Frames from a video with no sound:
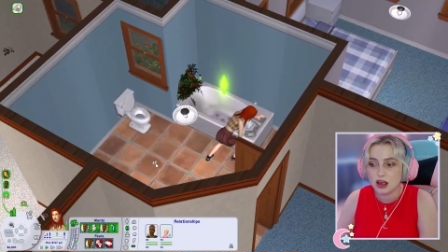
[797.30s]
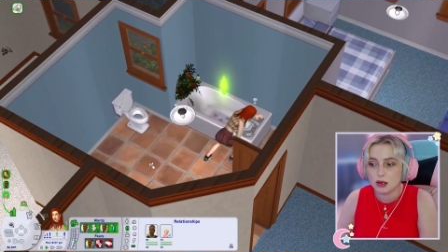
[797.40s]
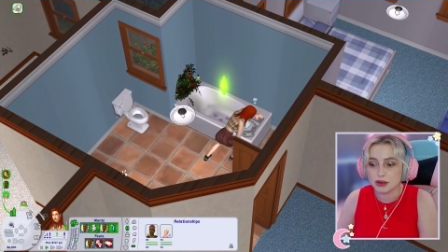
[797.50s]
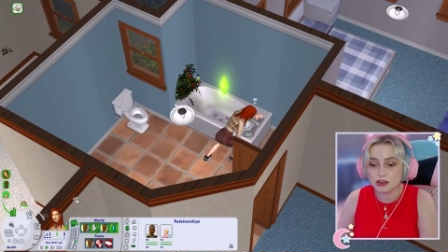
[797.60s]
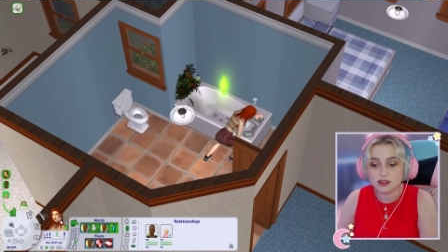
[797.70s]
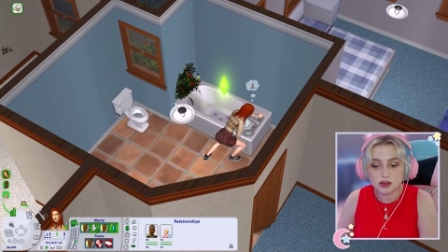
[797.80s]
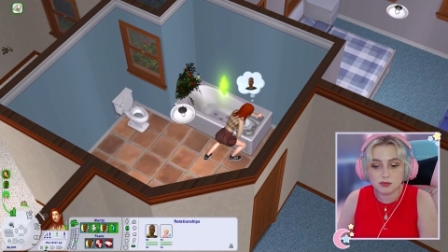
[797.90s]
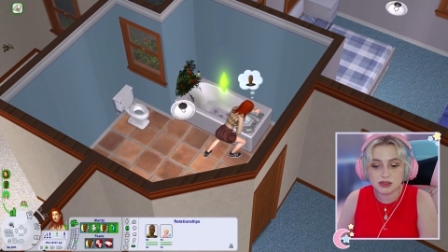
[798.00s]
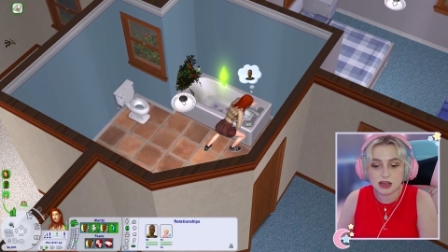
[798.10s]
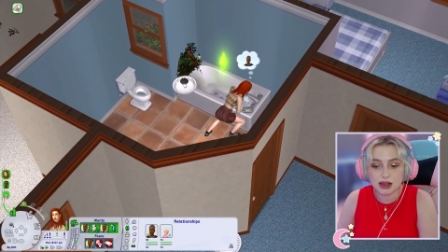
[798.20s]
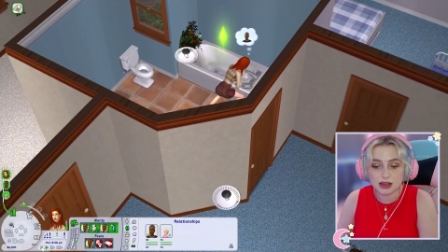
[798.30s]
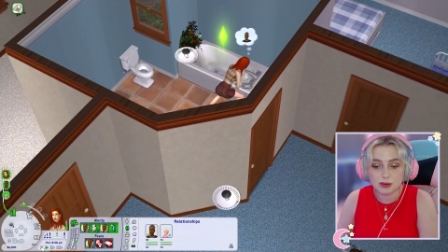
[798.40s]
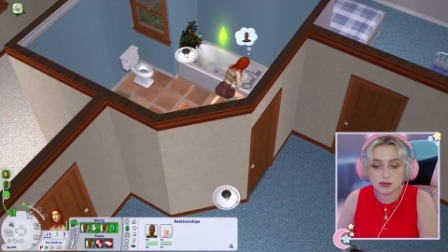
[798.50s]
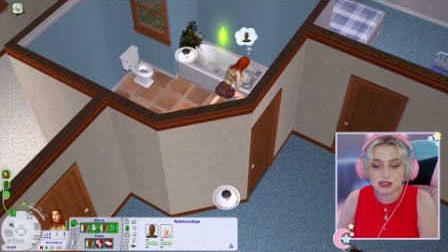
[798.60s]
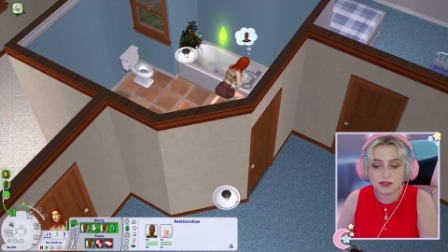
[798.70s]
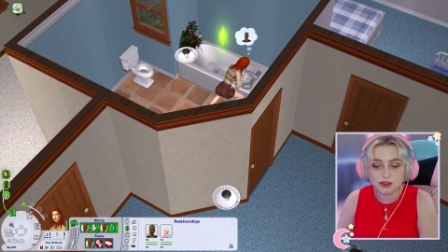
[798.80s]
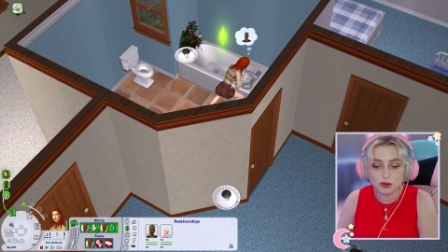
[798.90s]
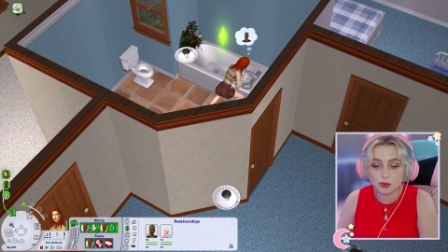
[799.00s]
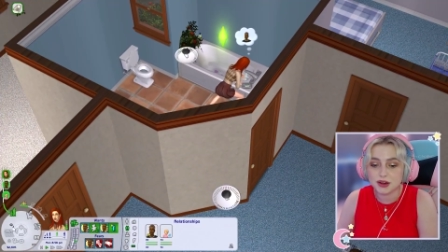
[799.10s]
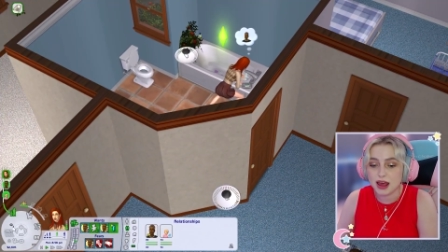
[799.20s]
Because sometimes, if
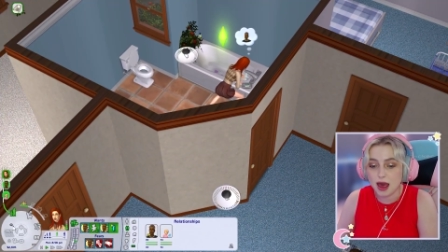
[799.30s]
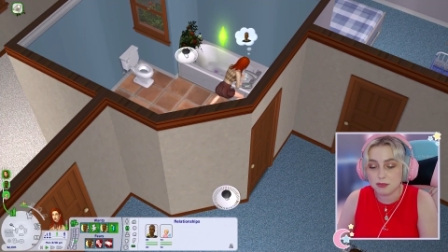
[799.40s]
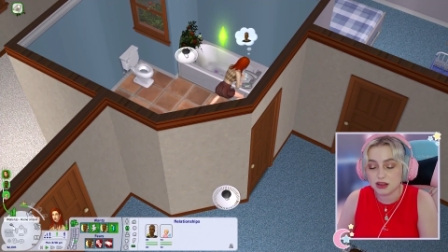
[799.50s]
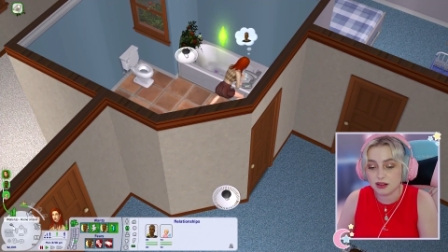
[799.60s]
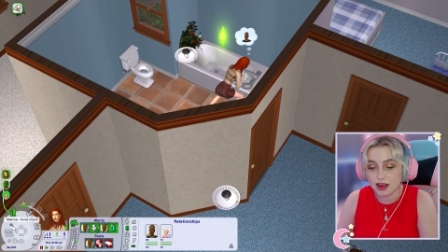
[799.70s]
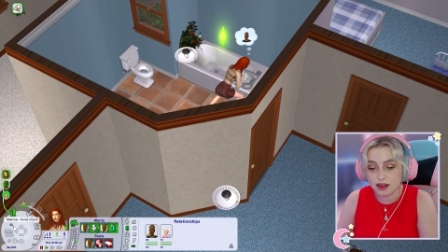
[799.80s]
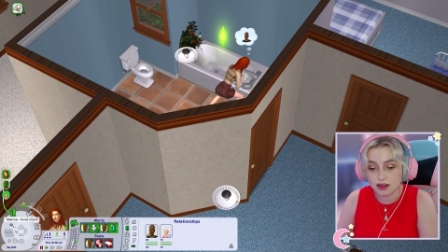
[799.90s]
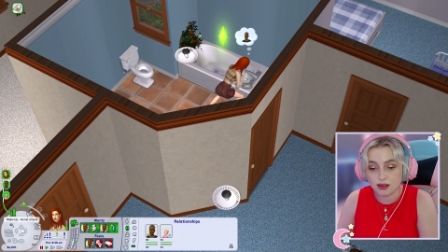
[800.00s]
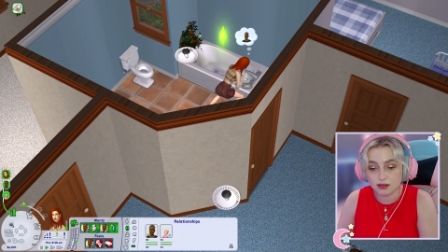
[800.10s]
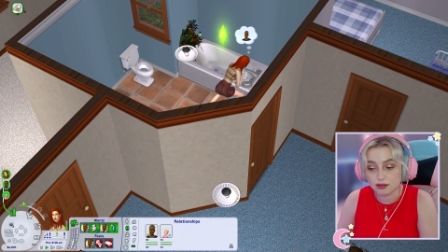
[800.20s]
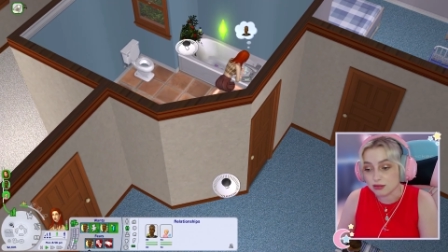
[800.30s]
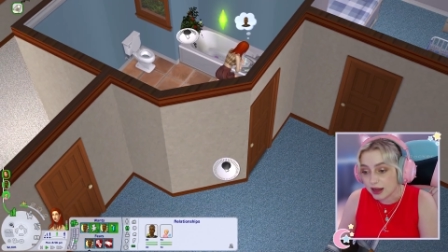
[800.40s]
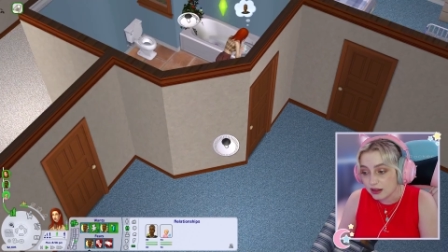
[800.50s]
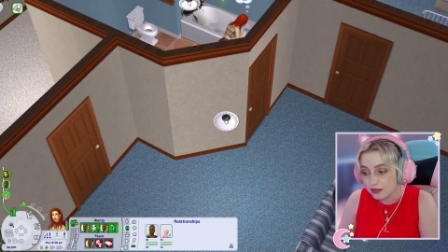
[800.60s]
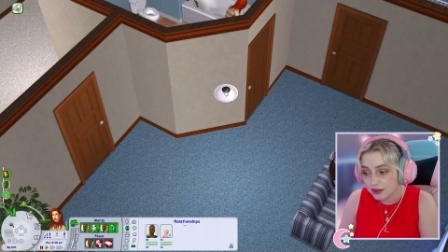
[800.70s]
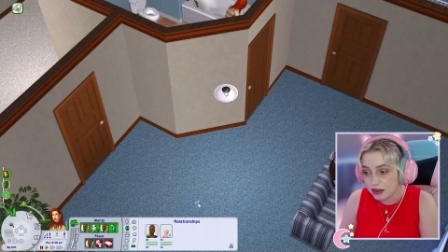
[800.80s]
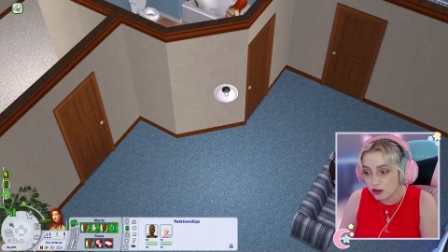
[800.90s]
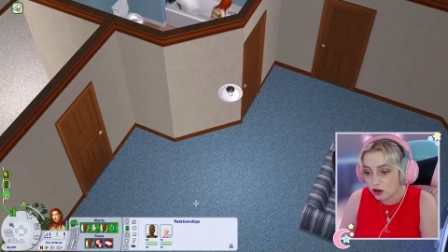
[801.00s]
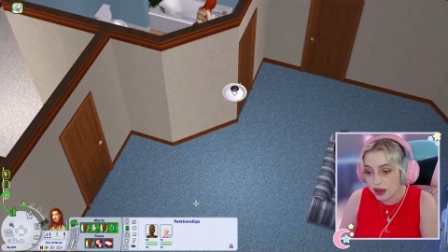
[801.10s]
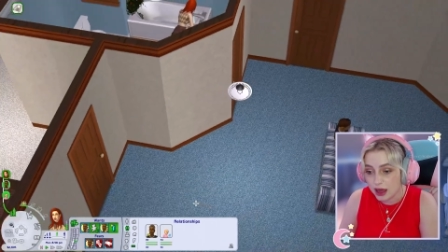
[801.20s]
you want to emulate life in
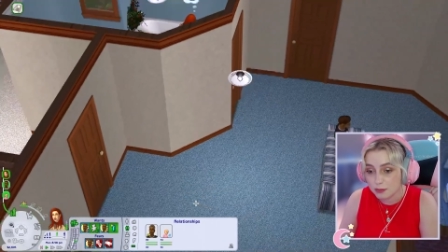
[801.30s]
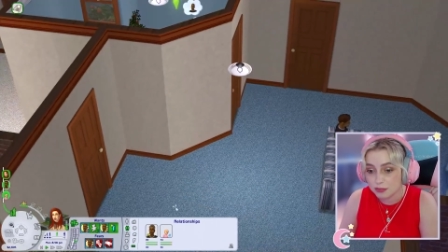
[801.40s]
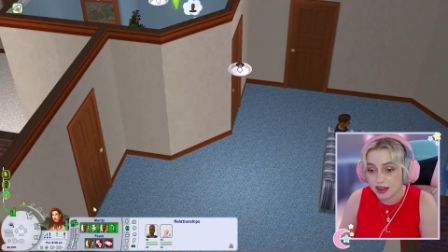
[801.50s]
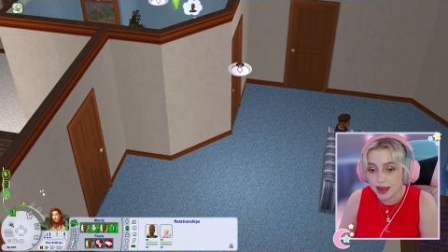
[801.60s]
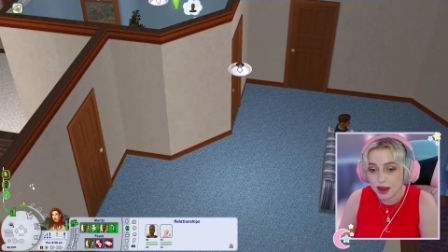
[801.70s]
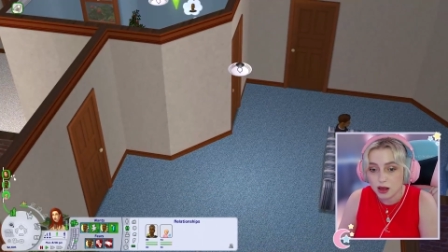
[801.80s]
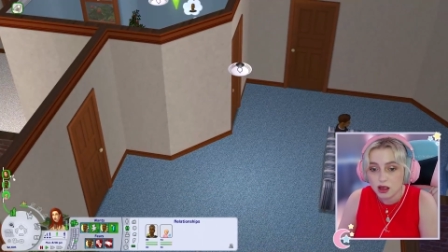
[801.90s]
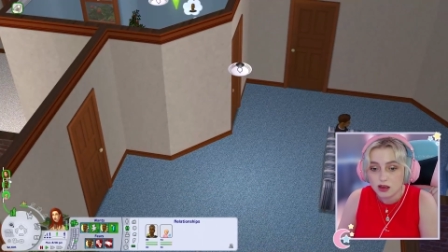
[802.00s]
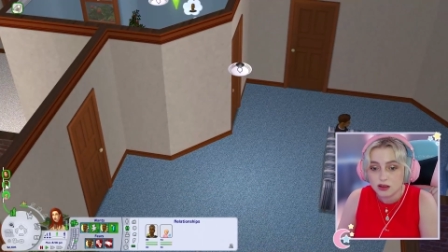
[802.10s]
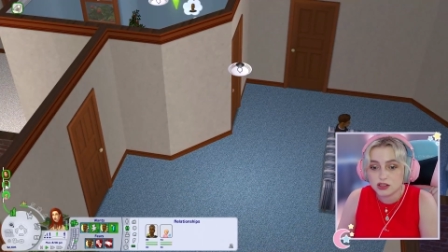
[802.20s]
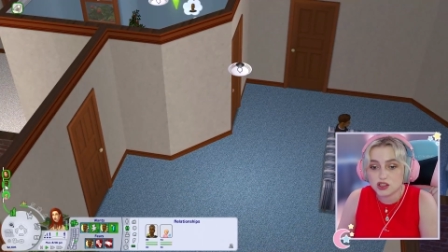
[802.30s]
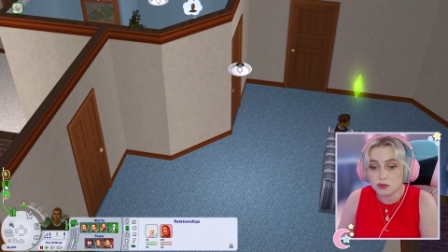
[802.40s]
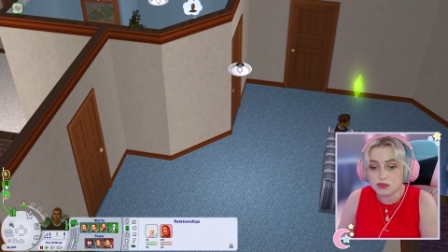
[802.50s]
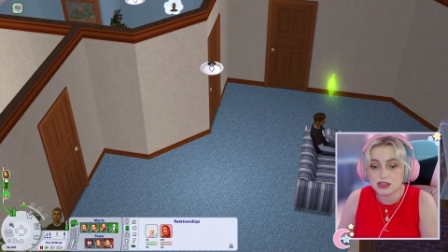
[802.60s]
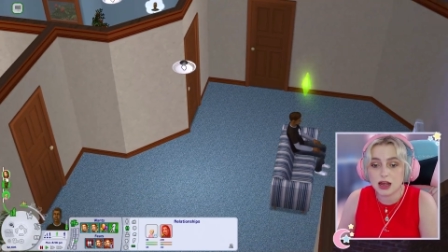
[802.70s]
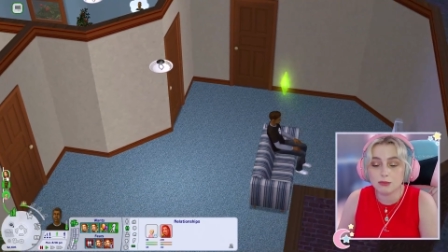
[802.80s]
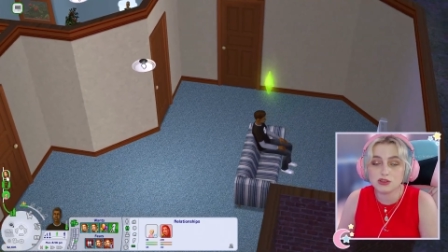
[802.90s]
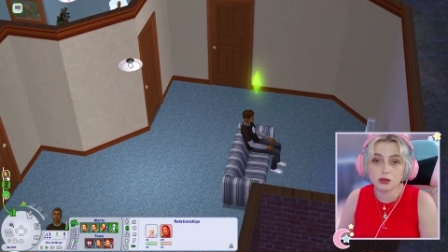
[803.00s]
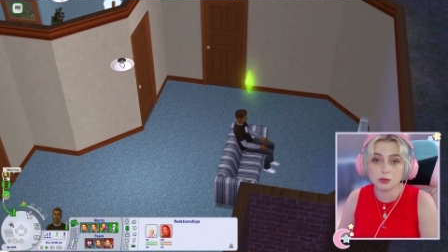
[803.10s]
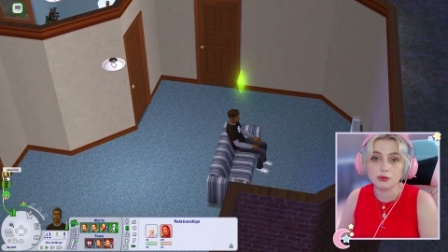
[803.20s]
your gameplay,
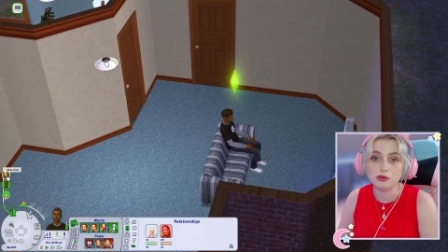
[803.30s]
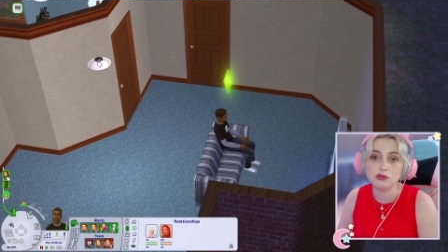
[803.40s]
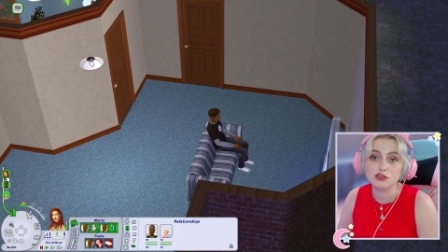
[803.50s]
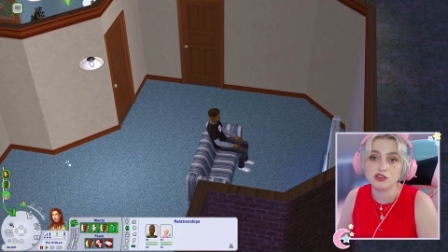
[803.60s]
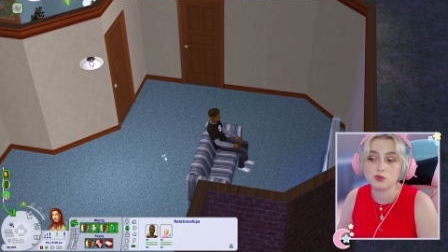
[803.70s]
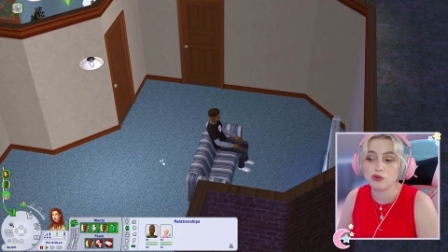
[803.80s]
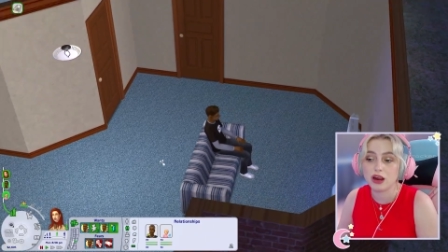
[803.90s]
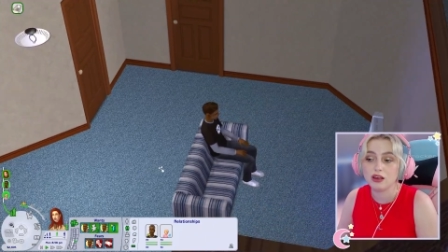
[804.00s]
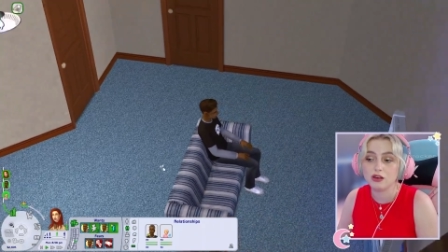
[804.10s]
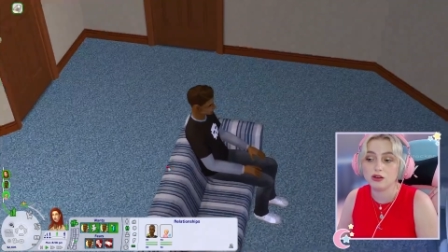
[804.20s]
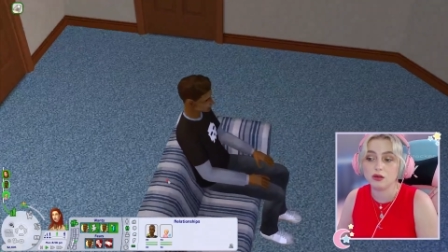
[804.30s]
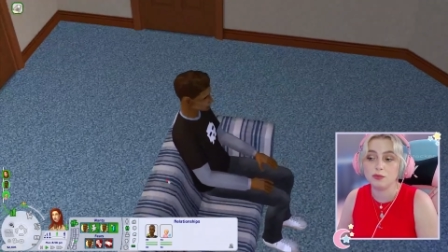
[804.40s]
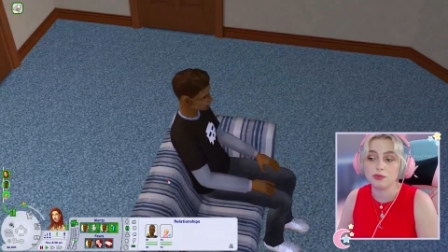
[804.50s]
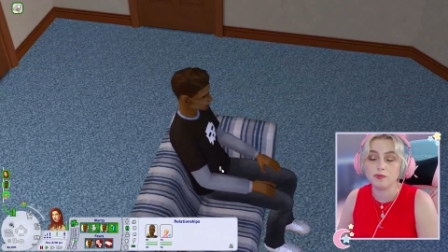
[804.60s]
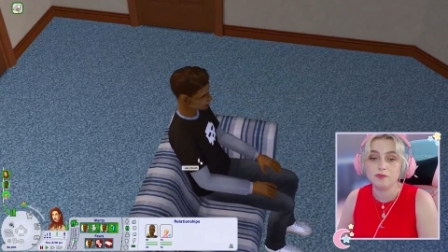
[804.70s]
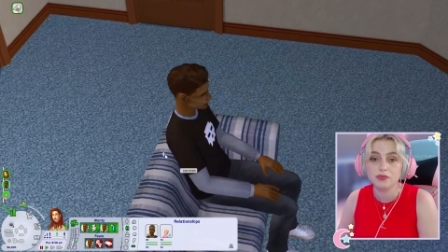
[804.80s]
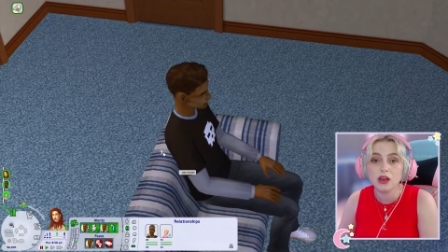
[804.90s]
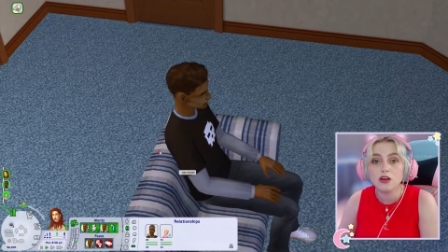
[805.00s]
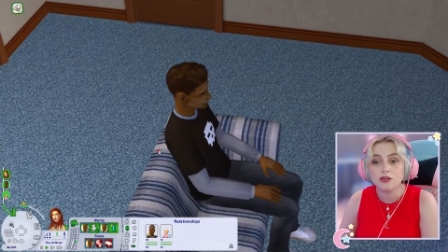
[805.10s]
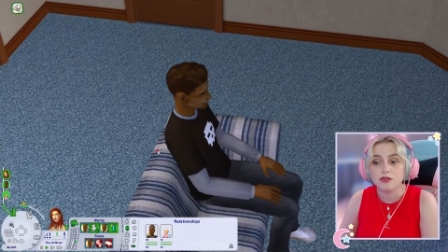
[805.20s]
sometimes couples just break up,
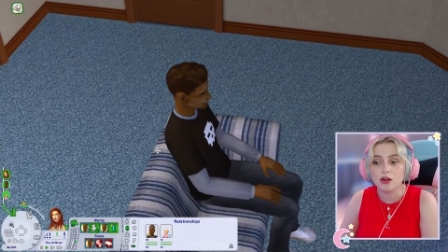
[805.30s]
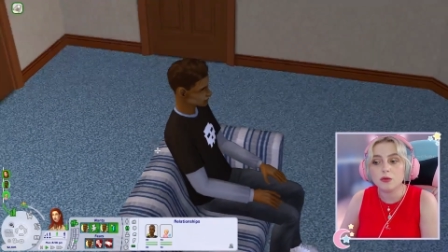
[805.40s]
not